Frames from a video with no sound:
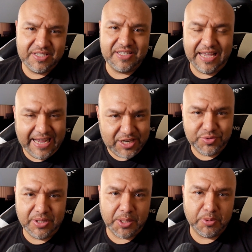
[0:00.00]
is the
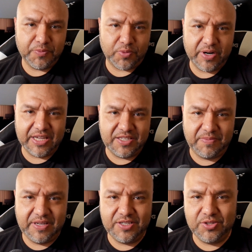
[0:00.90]
entry-level 4K
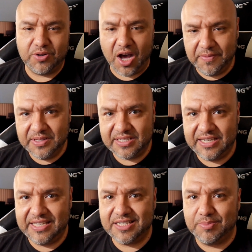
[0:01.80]
TV, so
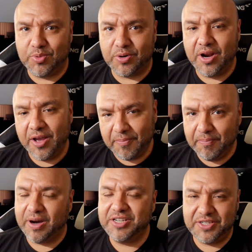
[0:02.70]
obviously is the more
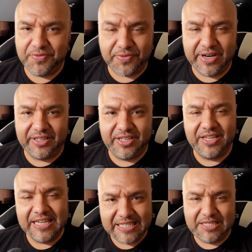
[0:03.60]
budget-friendly
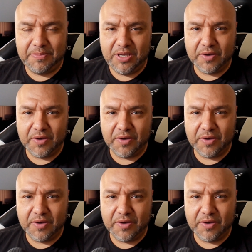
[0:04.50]
TV